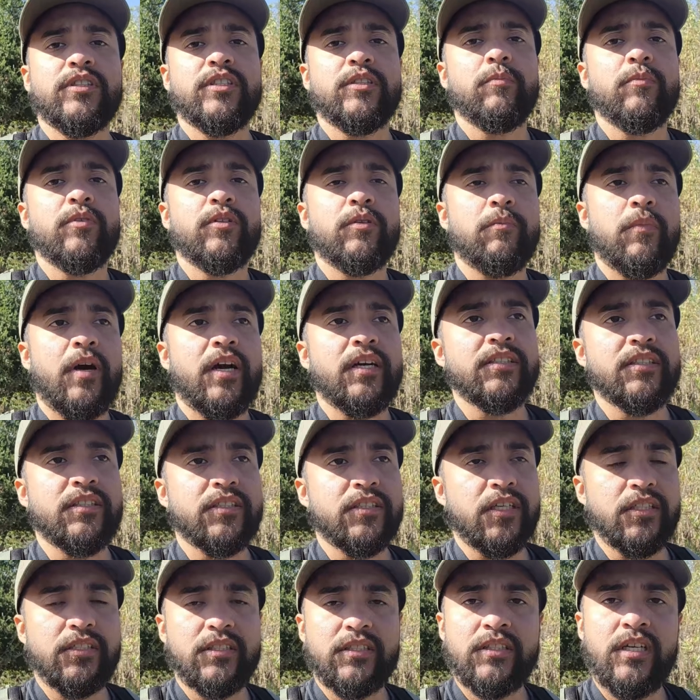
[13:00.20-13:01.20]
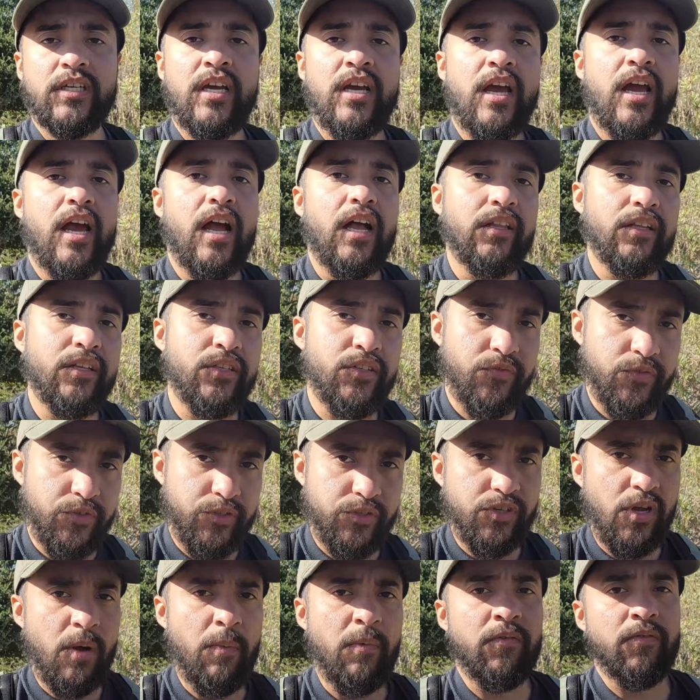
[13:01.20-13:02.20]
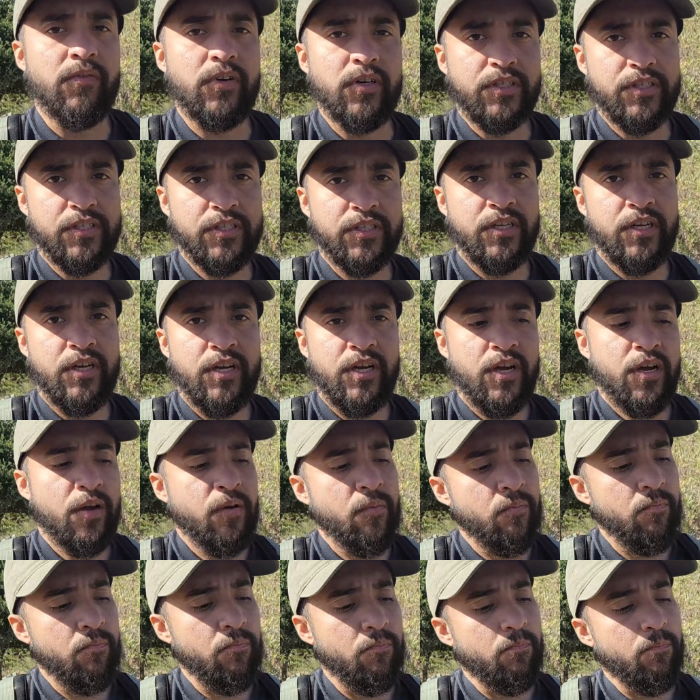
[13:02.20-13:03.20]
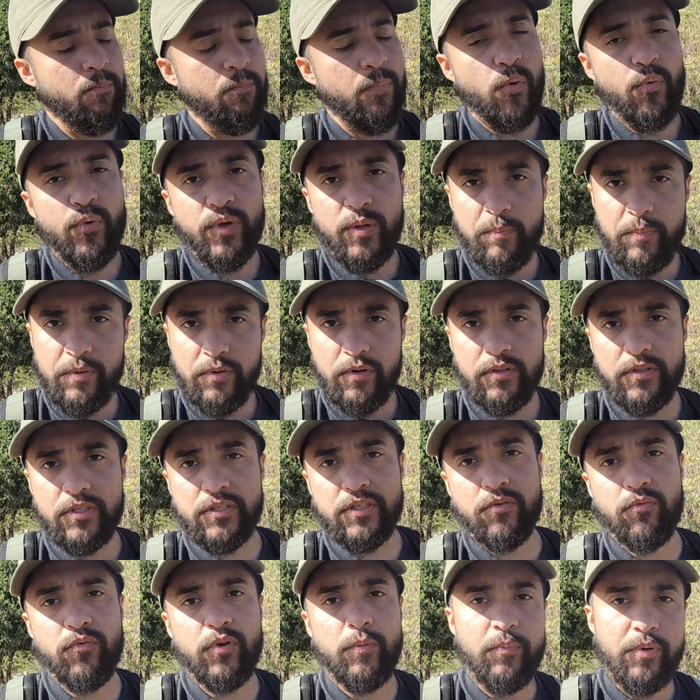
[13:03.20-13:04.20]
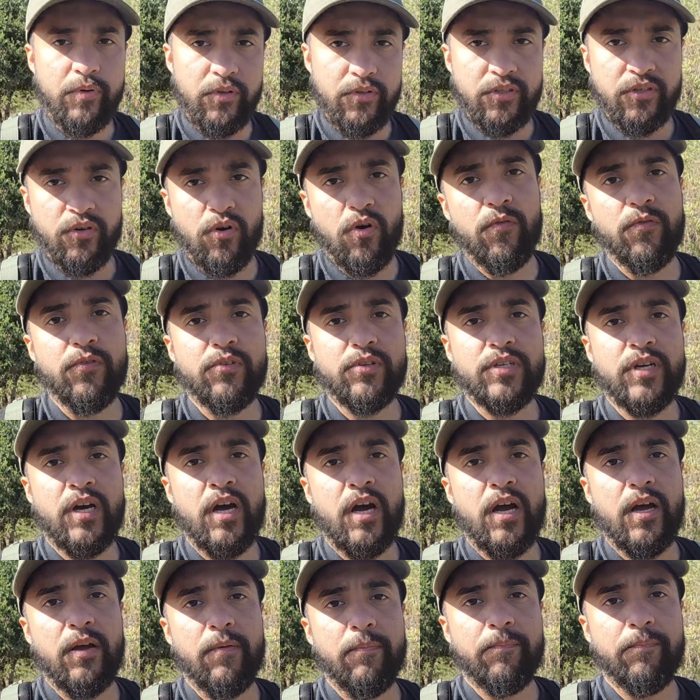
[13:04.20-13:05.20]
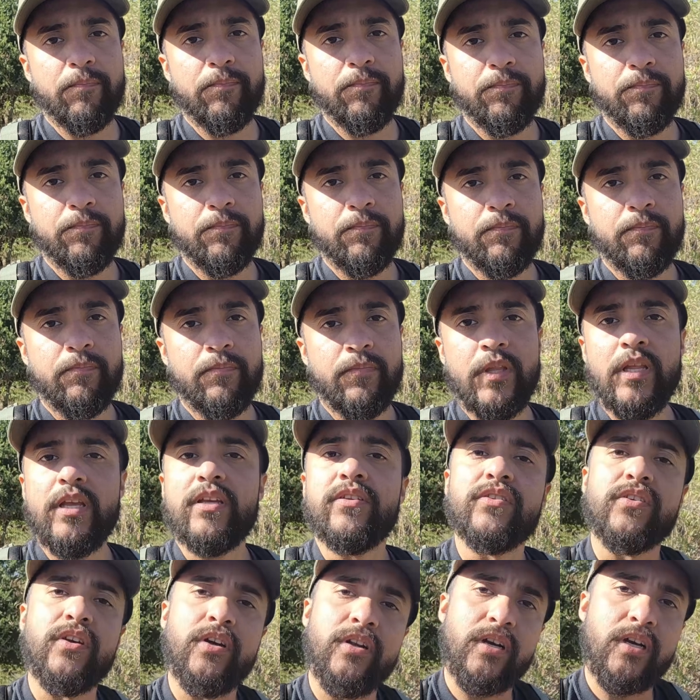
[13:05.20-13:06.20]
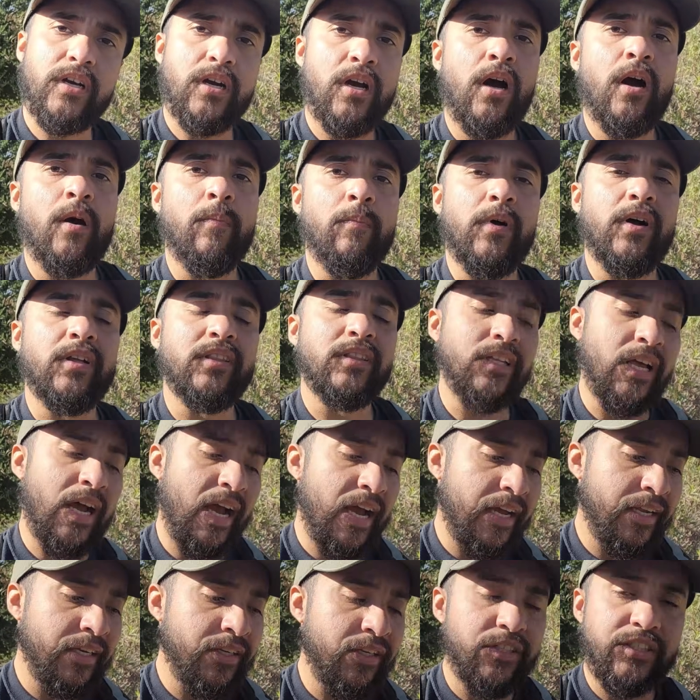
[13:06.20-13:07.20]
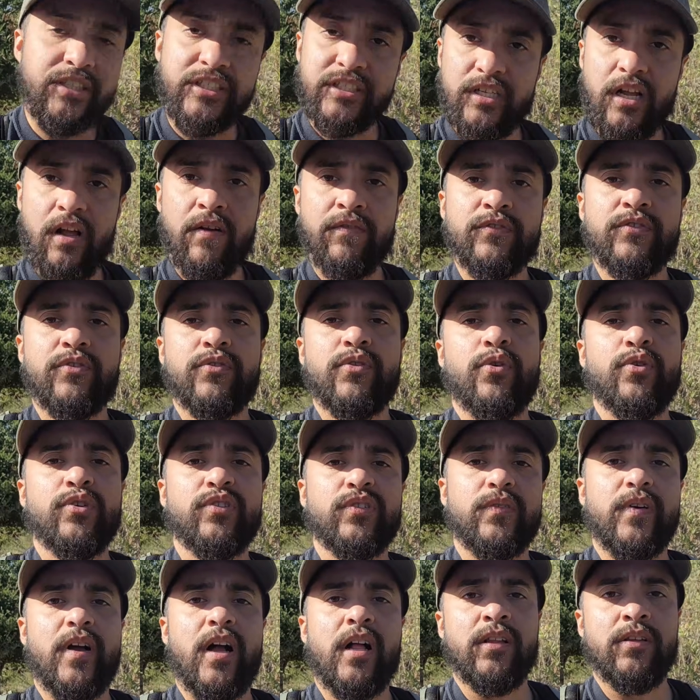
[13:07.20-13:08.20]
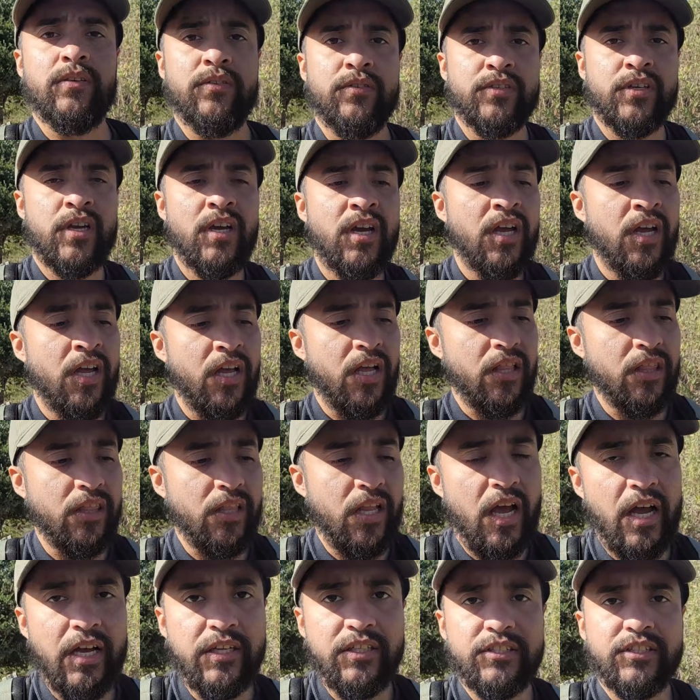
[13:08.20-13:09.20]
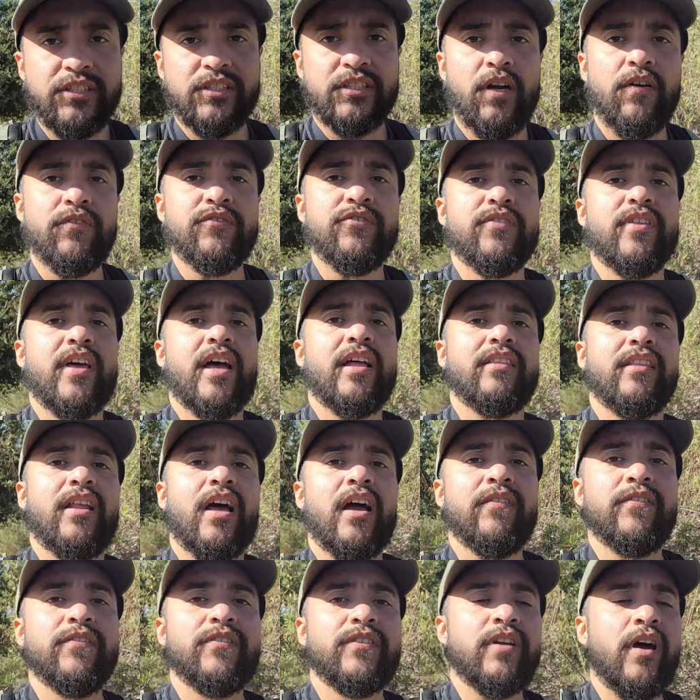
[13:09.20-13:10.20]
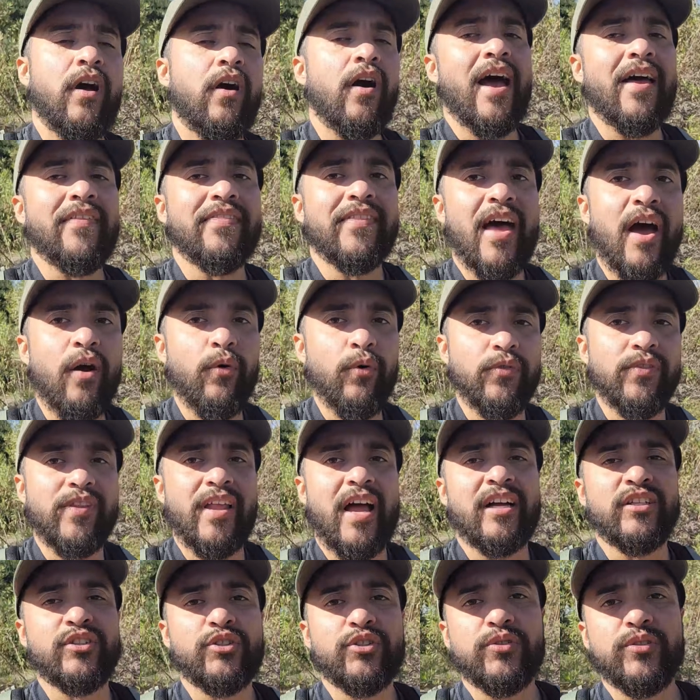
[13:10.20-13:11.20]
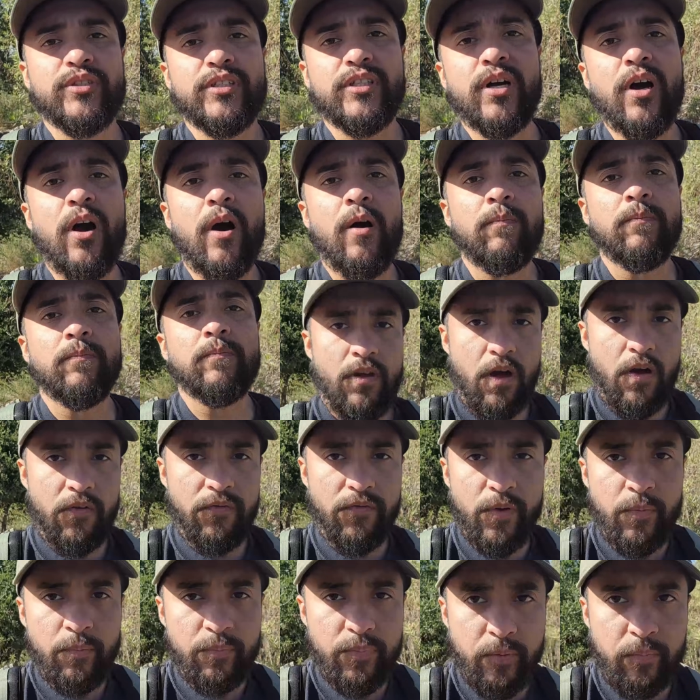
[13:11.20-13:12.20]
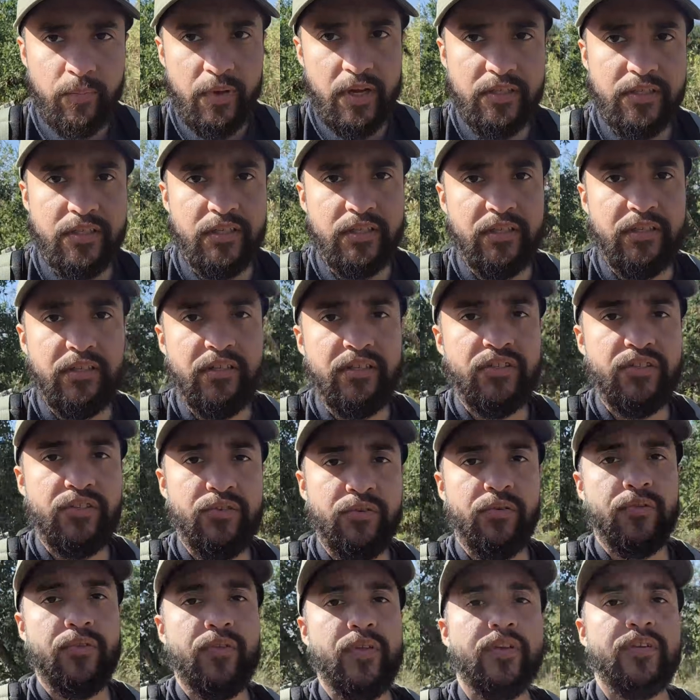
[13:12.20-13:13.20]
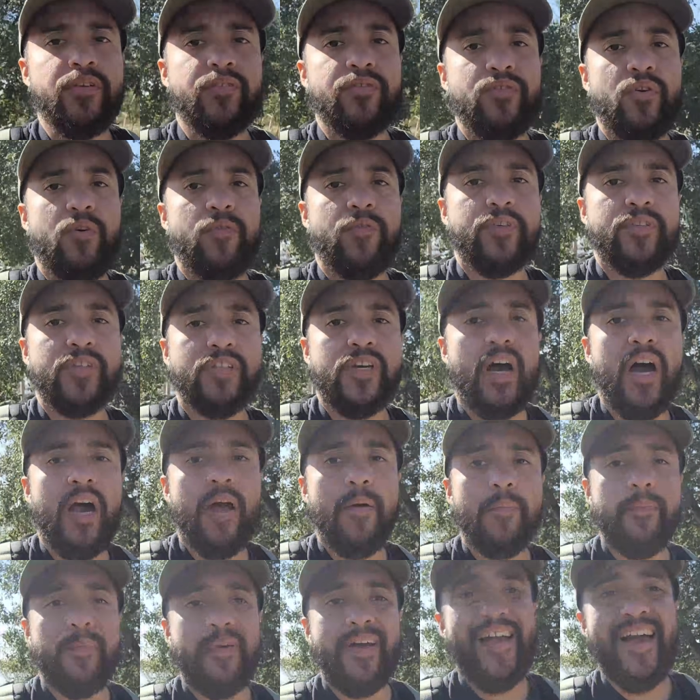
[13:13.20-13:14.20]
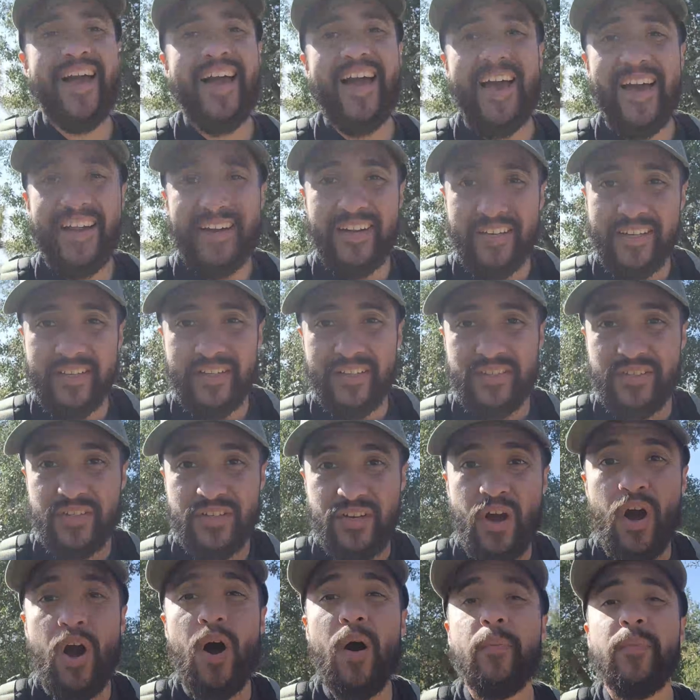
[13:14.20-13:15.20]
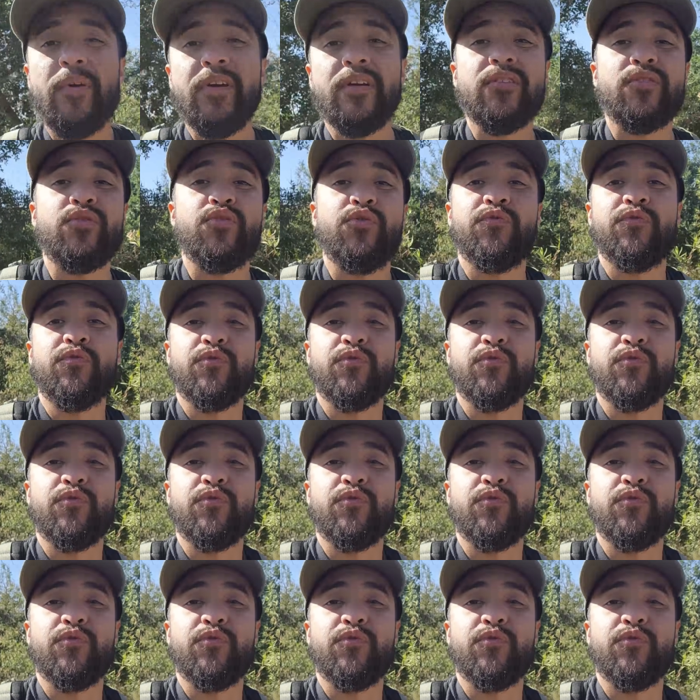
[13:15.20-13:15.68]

similar mindsets, at least for some of us. But we build it over time. It's gonna come. Align yourself to those values, align yourself to that lifestyle, and that will naturally come. I've implemented these 2 things over time, and it is coming to